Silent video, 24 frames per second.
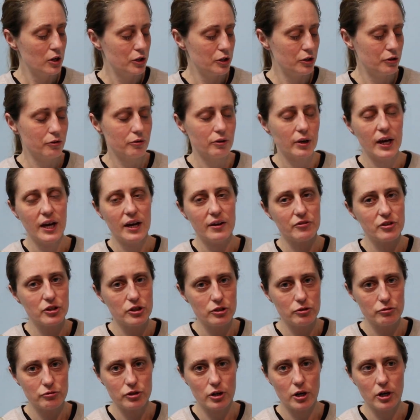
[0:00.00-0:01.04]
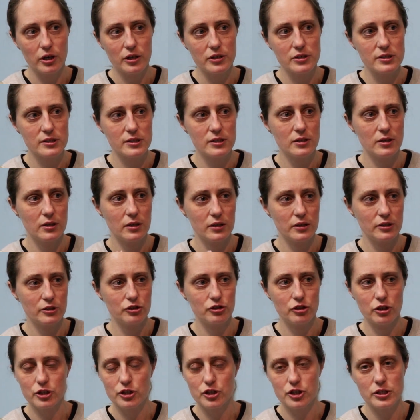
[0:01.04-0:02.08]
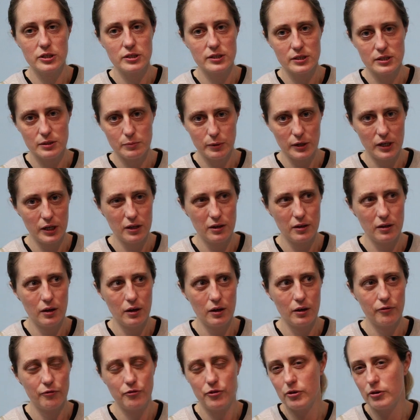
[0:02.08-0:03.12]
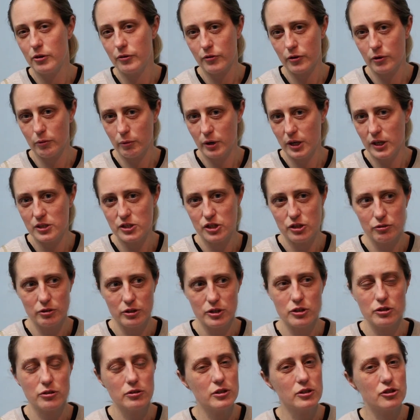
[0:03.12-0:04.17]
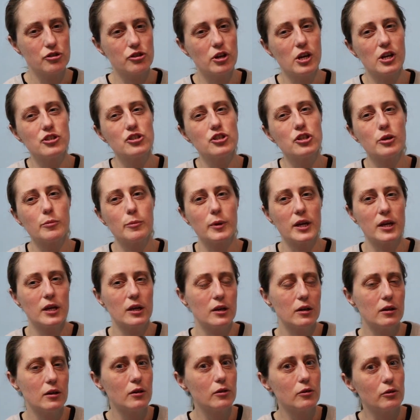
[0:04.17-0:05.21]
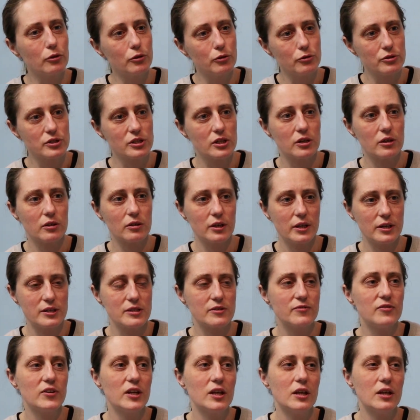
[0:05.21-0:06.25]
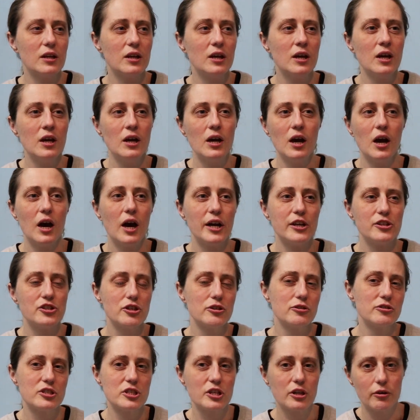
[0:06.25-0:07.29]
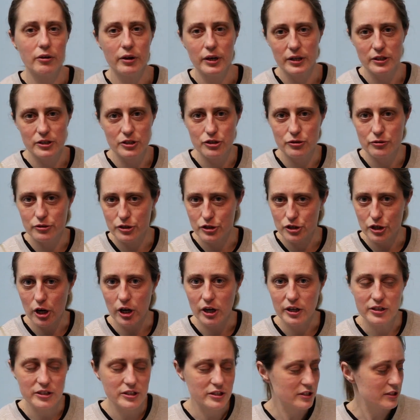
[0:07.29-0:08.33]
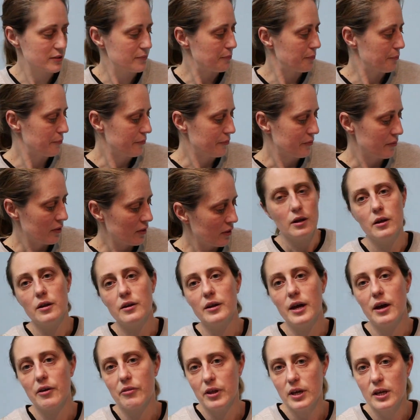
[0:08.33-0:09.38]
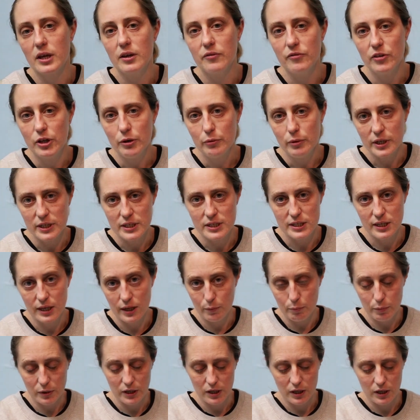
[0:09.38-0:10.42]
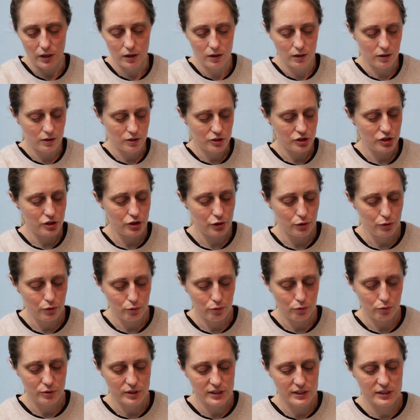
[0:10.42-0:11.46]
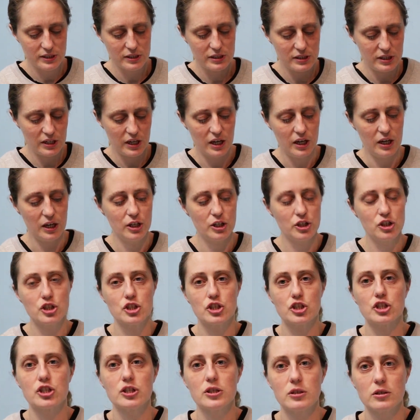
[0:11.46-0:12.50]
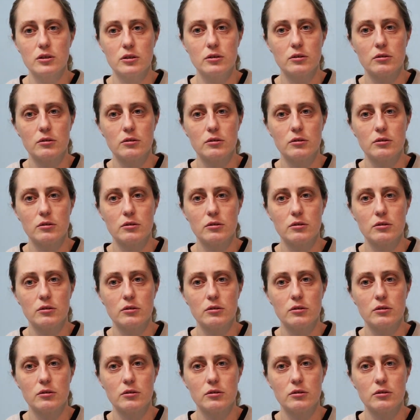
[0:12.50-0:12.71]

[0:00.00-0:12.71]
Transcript: You don't have to do darts. The instructions explain a few different ways you can do this dress. You can make it looser or less fitted. I chose to go ahead and do the darts. Now they give you a tip in here to stitch